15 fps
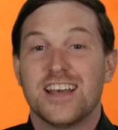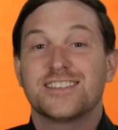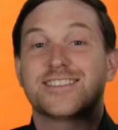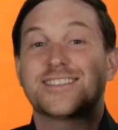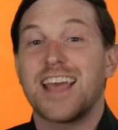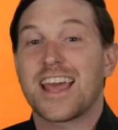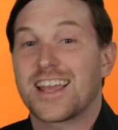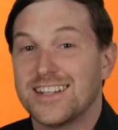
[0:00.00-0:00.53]

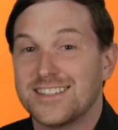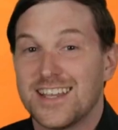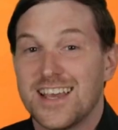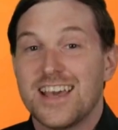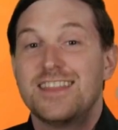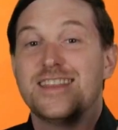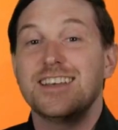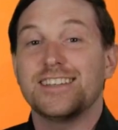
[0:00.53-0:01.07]
Second,
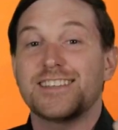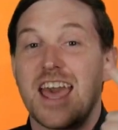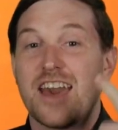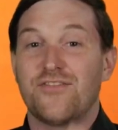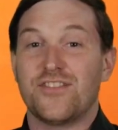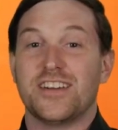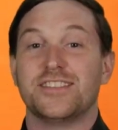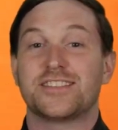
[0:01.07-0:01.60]
this
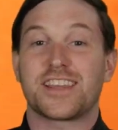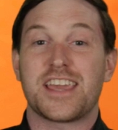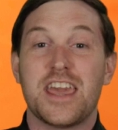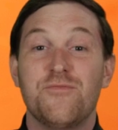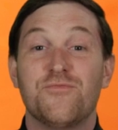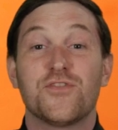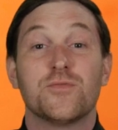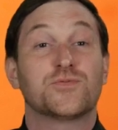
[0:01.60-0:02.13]
evidence
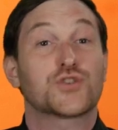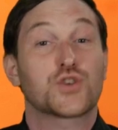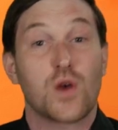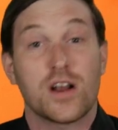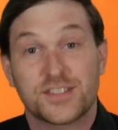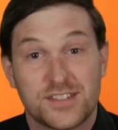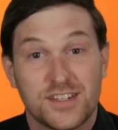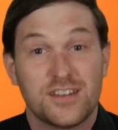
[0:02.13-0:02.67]
came from
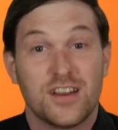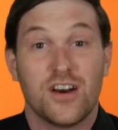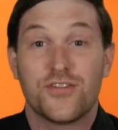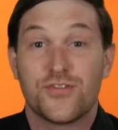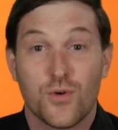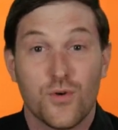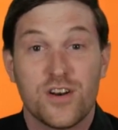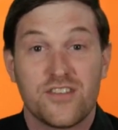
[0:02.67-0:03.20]
trusted
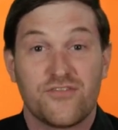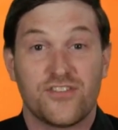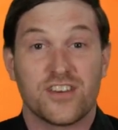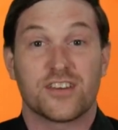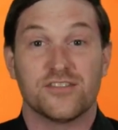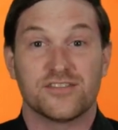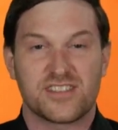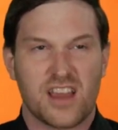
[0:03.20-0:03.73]
authority
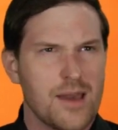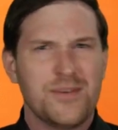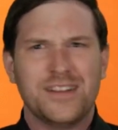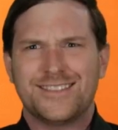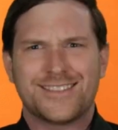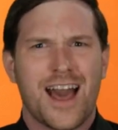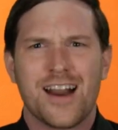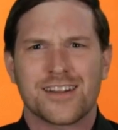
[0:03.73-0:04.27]
figures. I
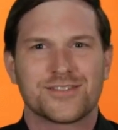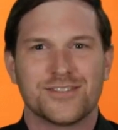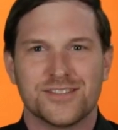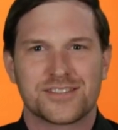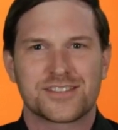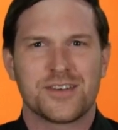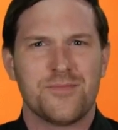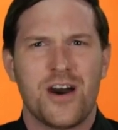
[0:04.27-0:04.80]
mean,
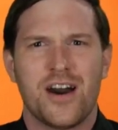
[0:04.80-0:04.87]
doctors, come